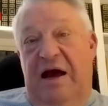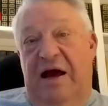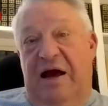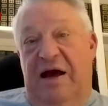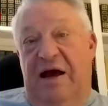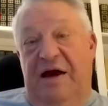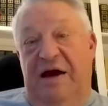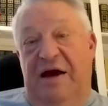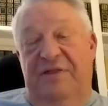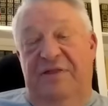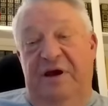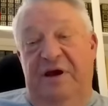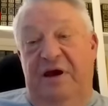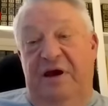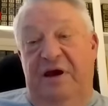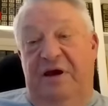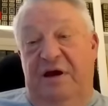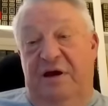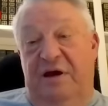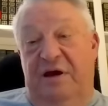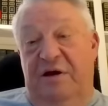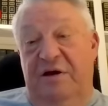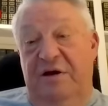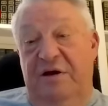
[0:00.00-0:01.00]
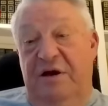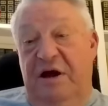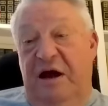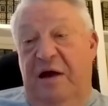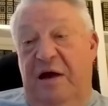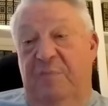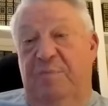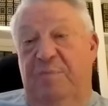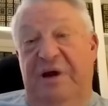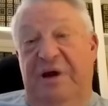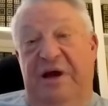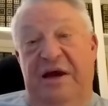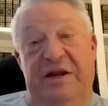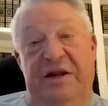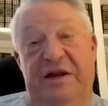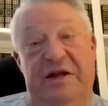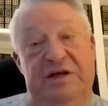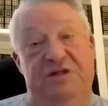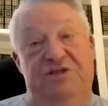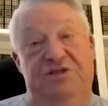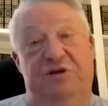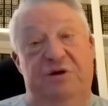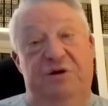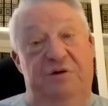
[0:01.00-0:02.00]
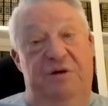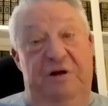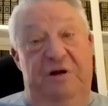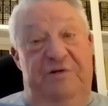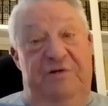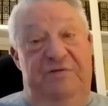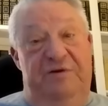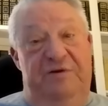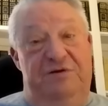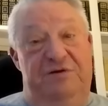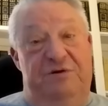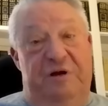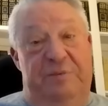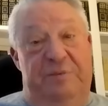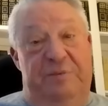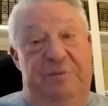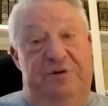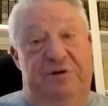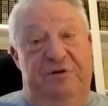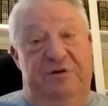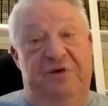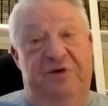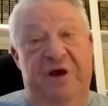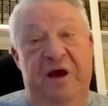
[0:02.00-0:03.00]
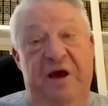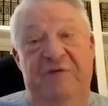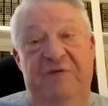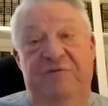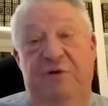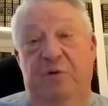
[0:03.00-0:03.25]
I think a beginning student of the scripture, if